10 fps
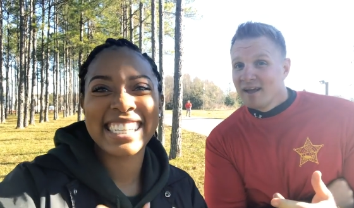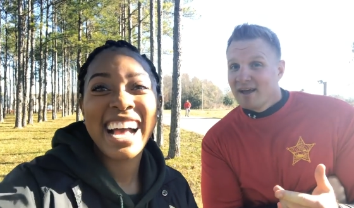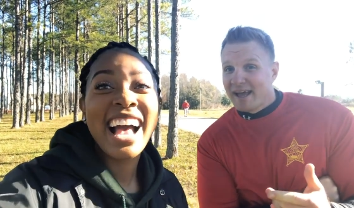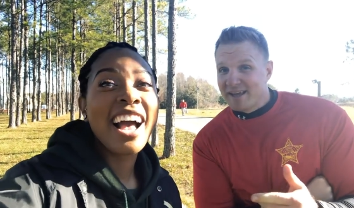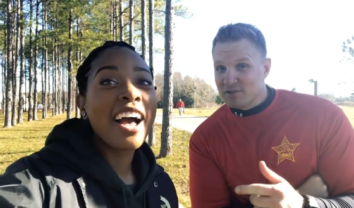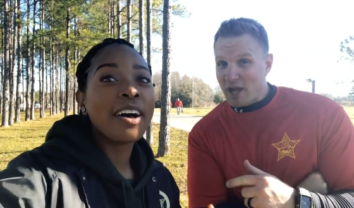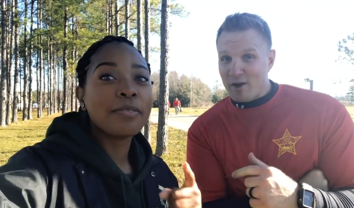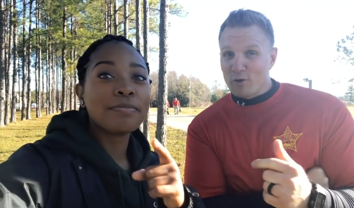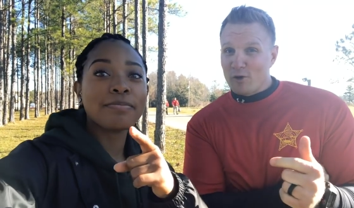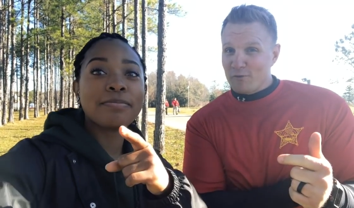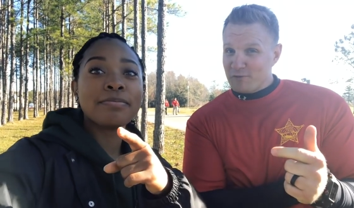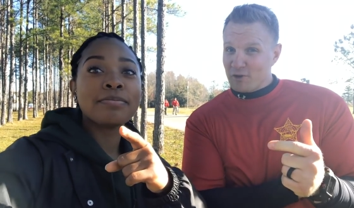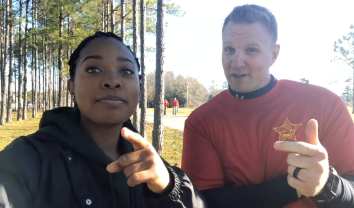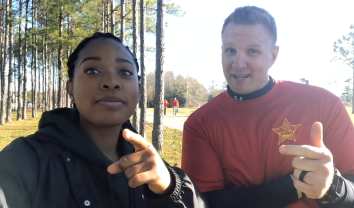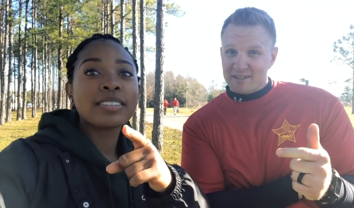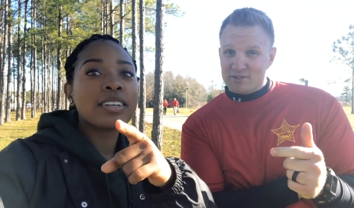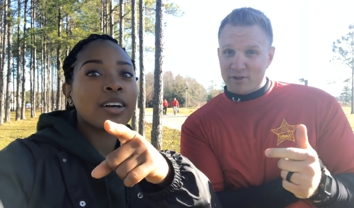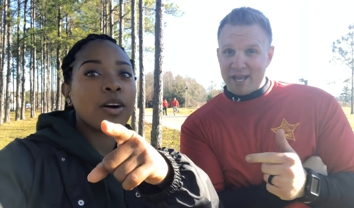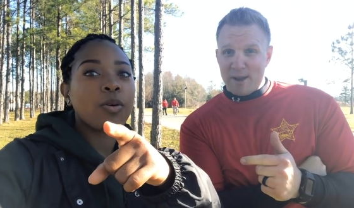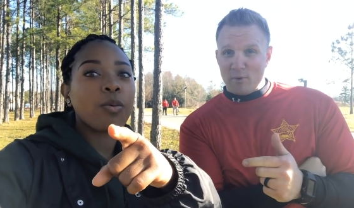Speaker 1: I, I don't know if you're going to get this on
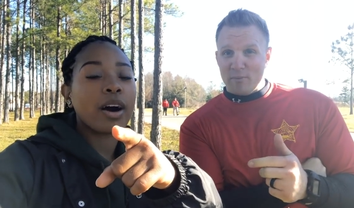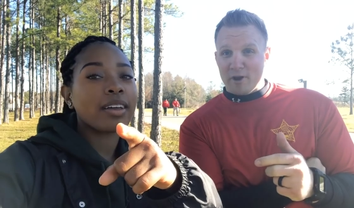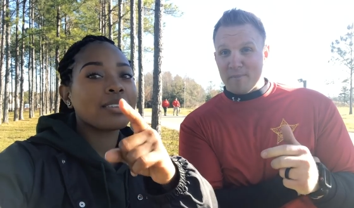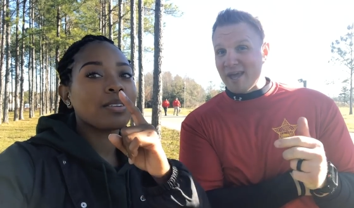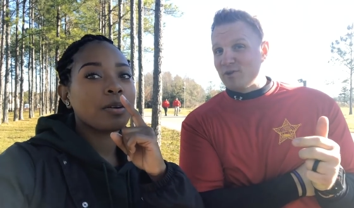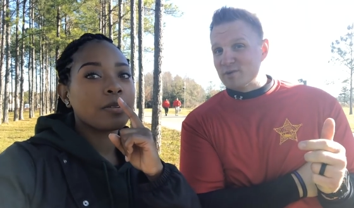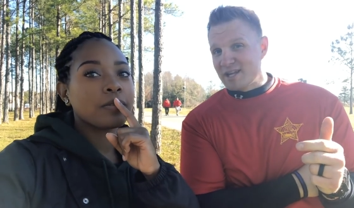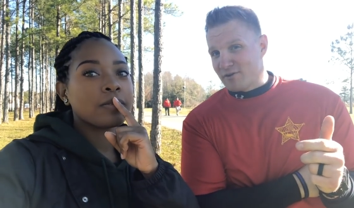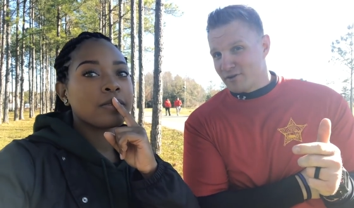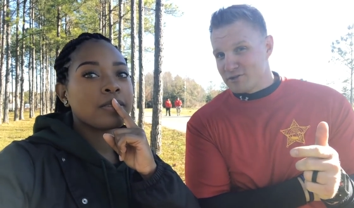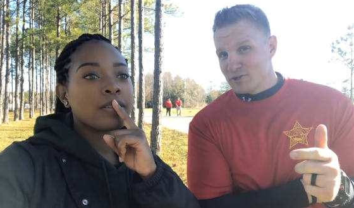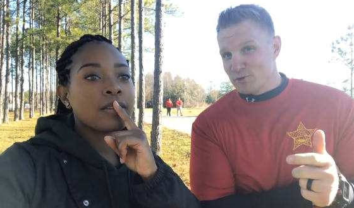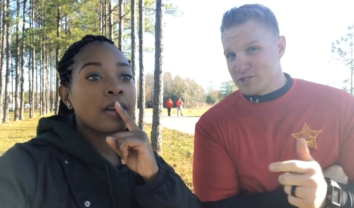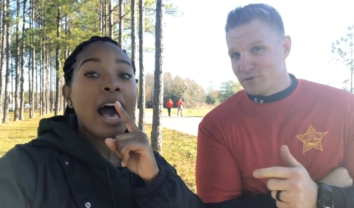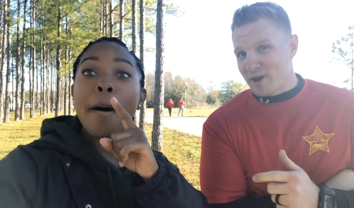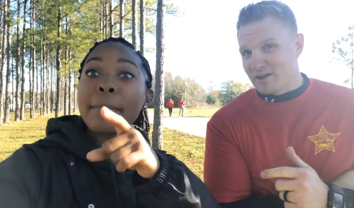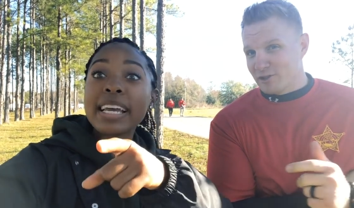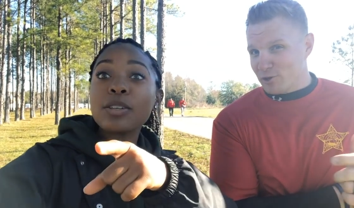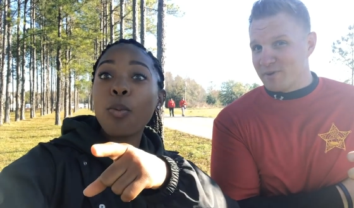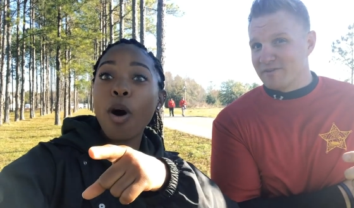camera, what? but Amanda was out here too. She ran
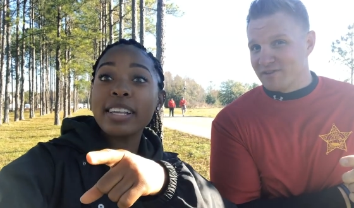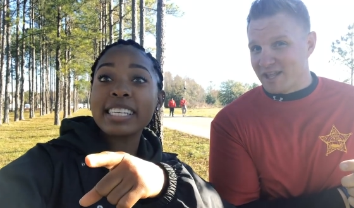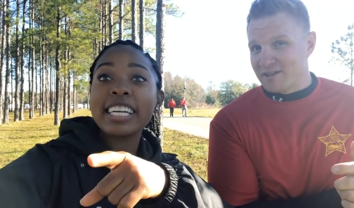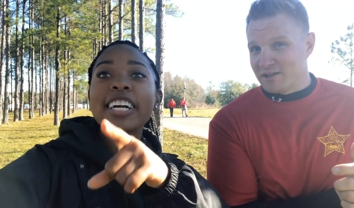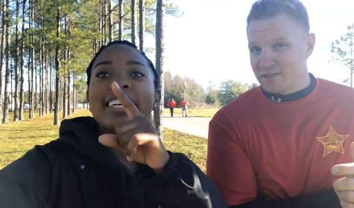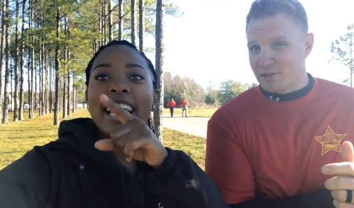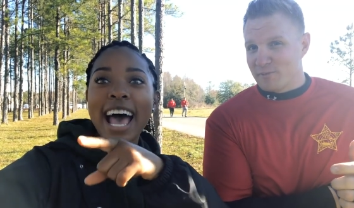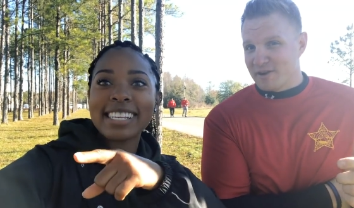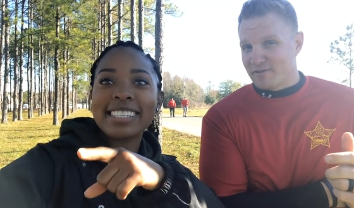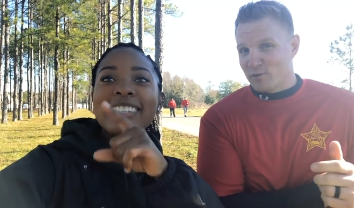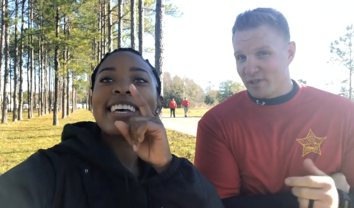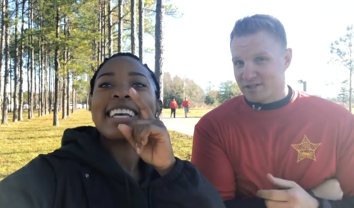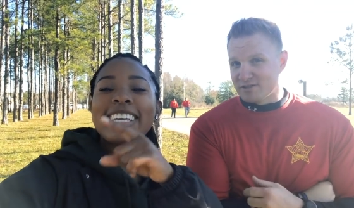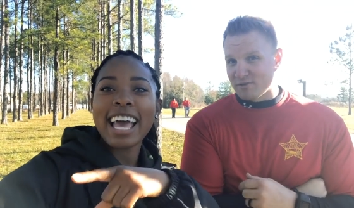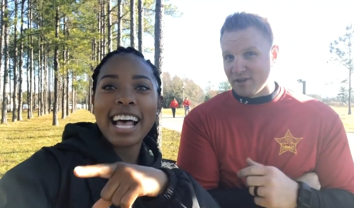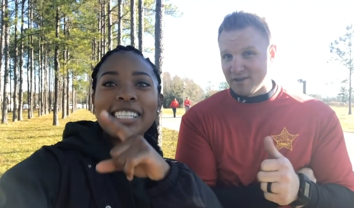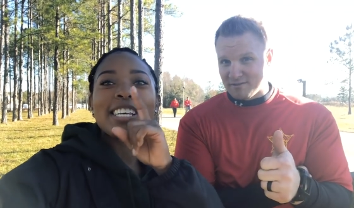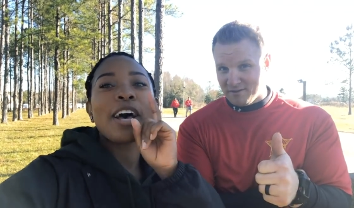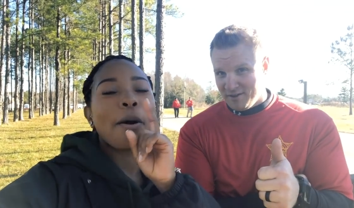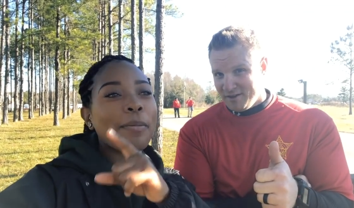Amanda a little bit, was of, a, here. a little yes. bit of it with us. Yes. Okay.
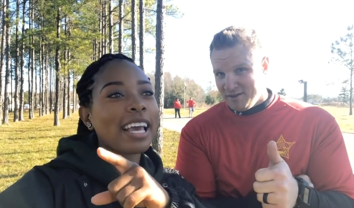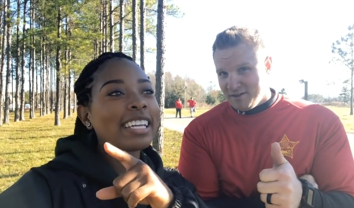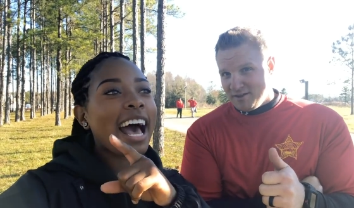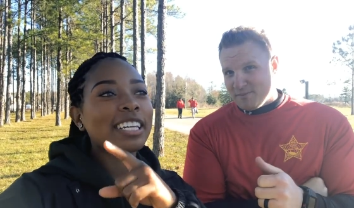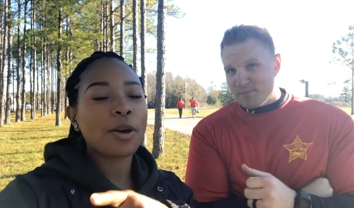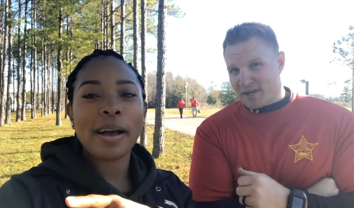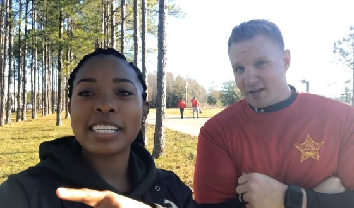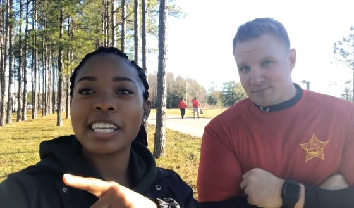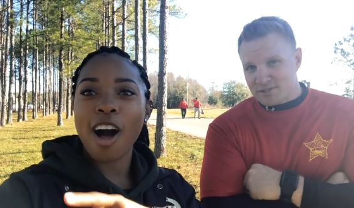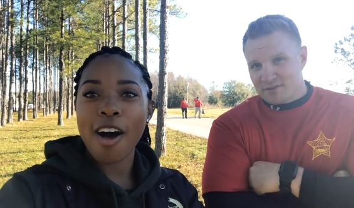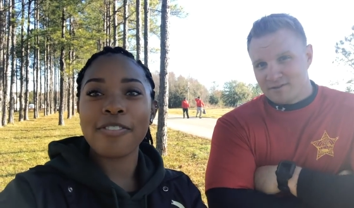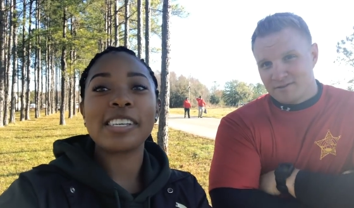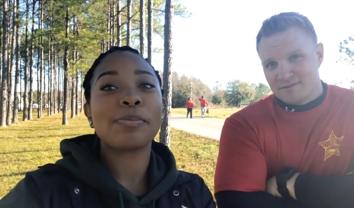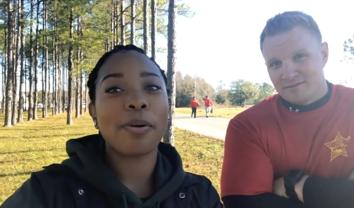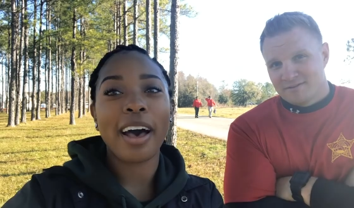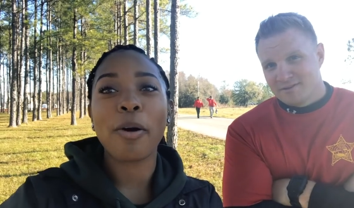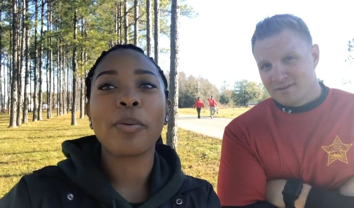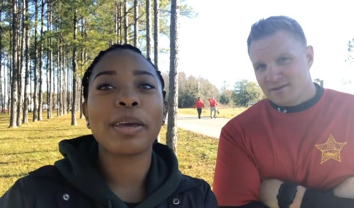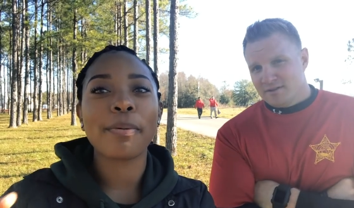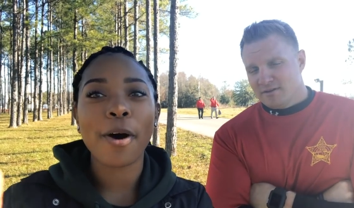
Speaker 2: Amanda had to go Big back ups. to the office, but
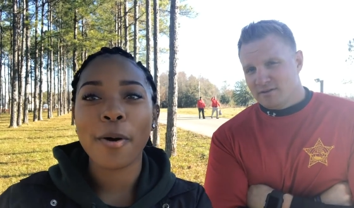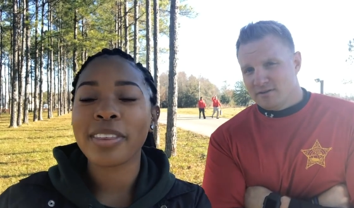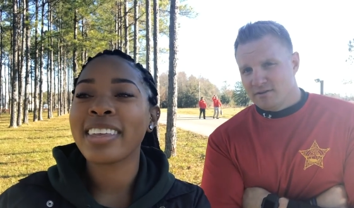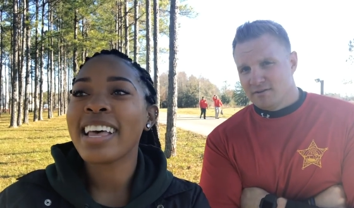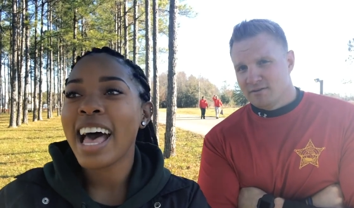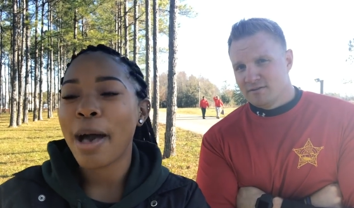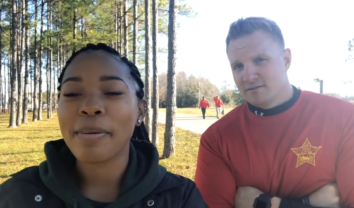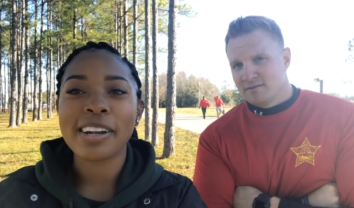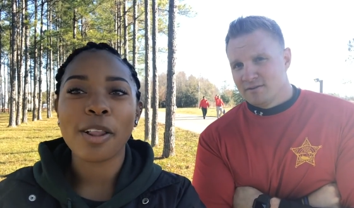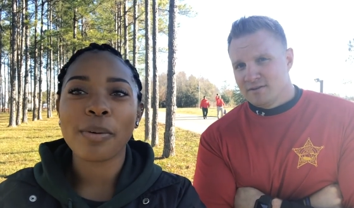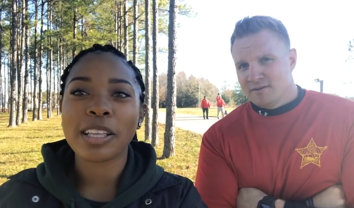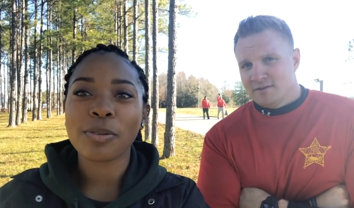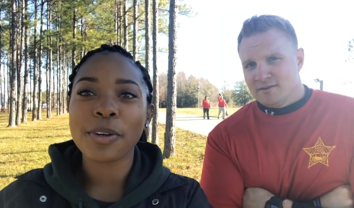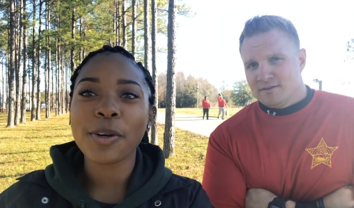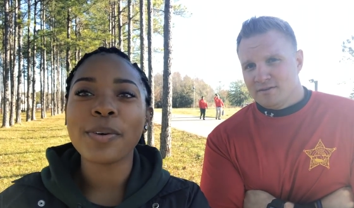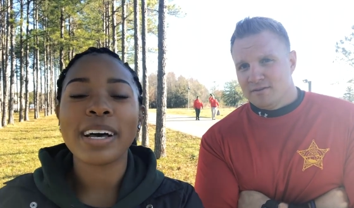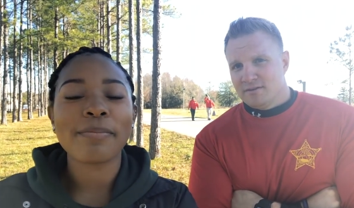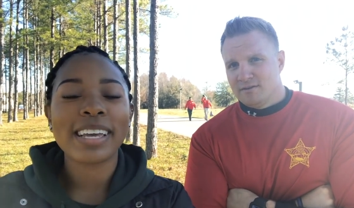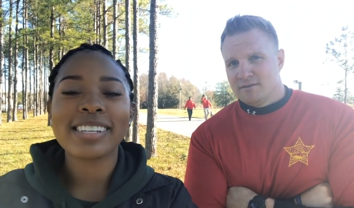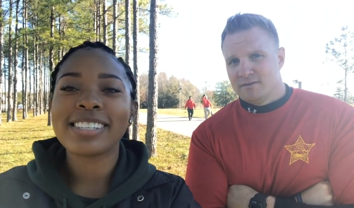we both. I made it all the way through.
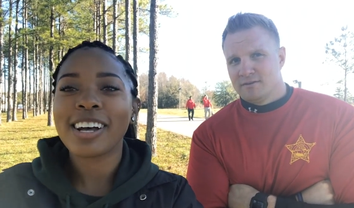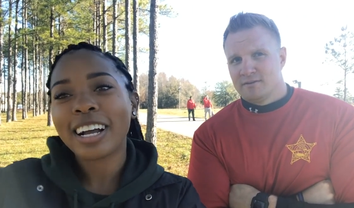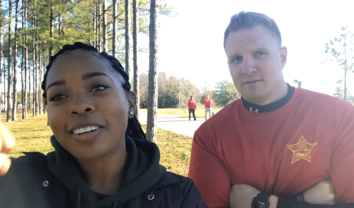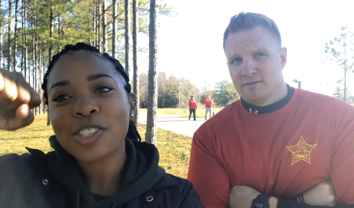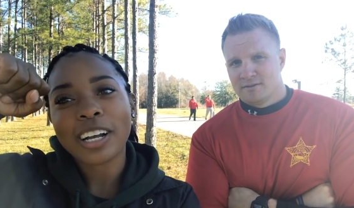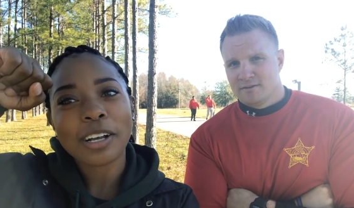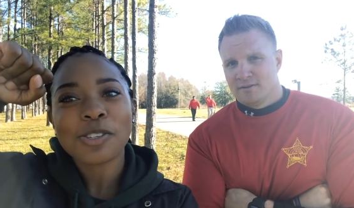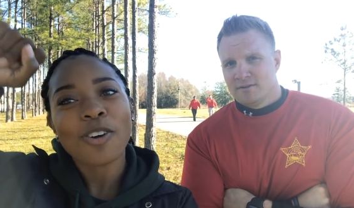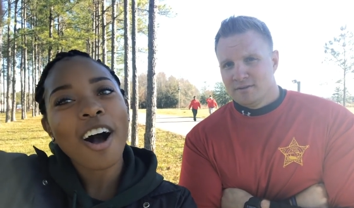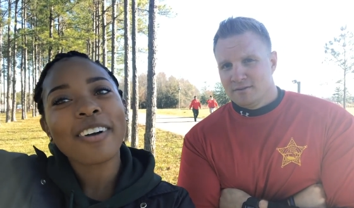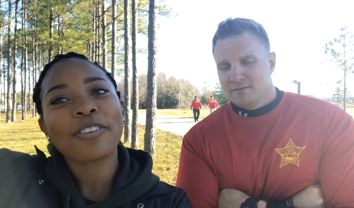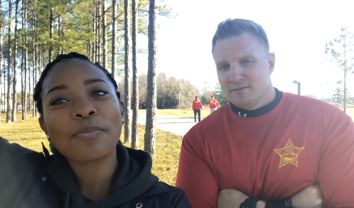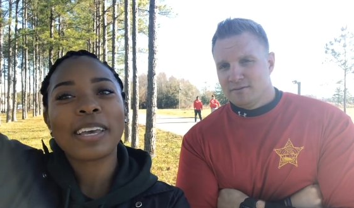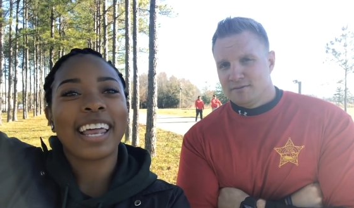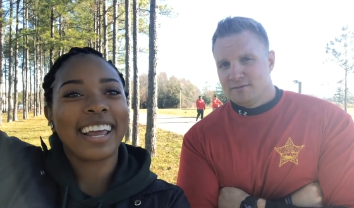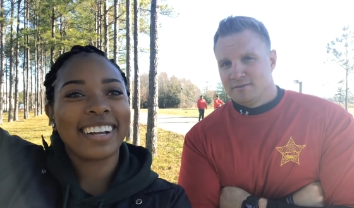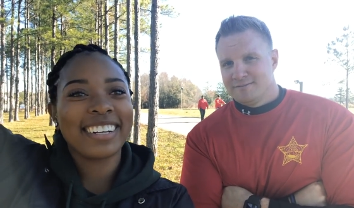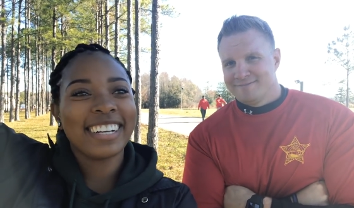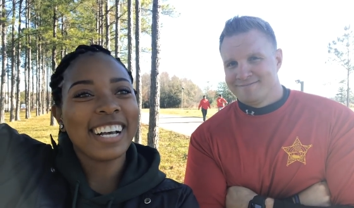Amanda stuck stuck out strong for the beginning.